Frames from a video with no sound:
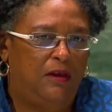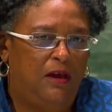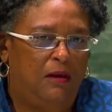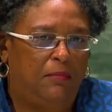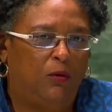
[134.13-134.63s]

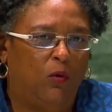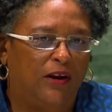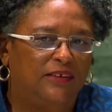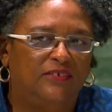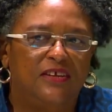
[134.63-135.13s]
But
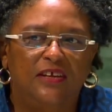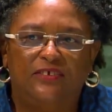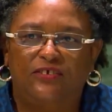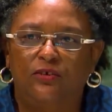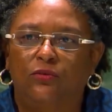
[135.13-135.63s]
what is the
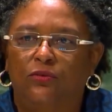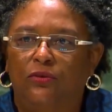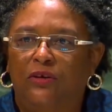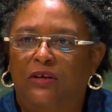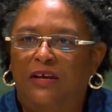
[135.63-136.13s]
issue
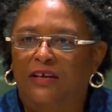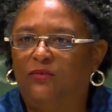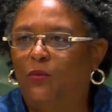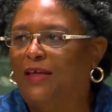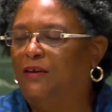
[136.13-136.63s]
is
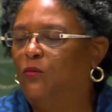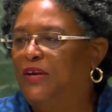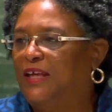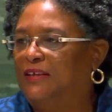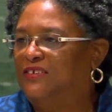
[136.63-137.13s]
whether we
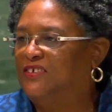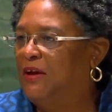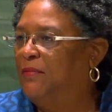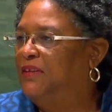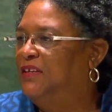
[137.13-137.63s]
can
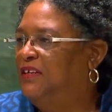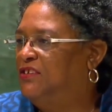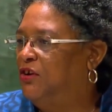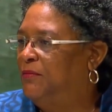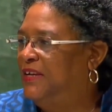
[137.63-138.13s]
summon the
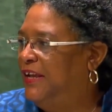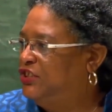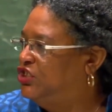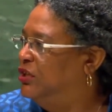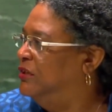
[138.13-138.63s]

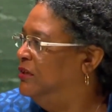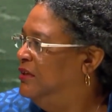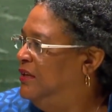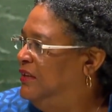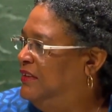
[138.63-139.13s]
determination
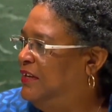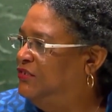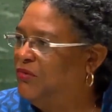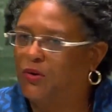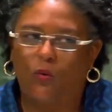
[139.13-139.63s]
that
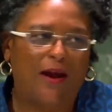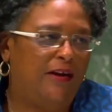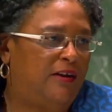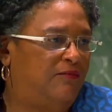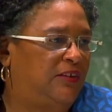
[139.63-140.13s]
is
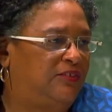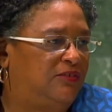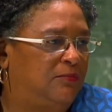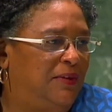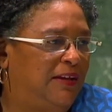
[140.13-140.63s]
required of us
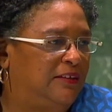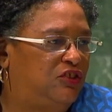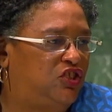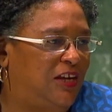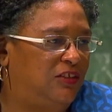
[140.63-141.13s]
to make the
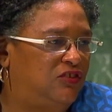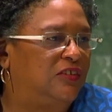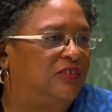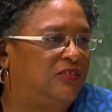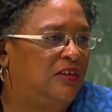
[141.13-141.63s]

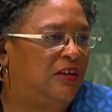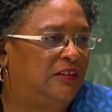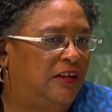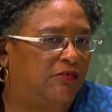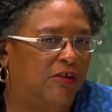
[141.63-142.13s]
changes
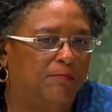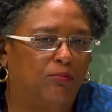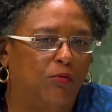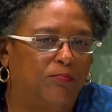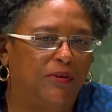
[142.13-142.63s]
that are
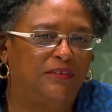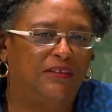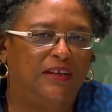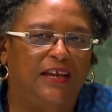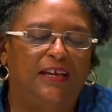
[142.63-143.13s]
appropriate to
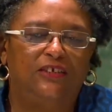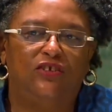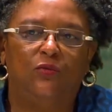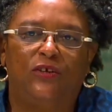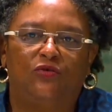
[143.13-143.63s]
the age
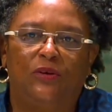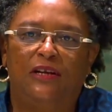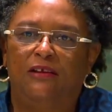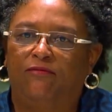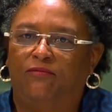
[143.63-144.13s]
in which we
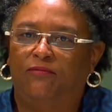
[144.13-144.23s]
live.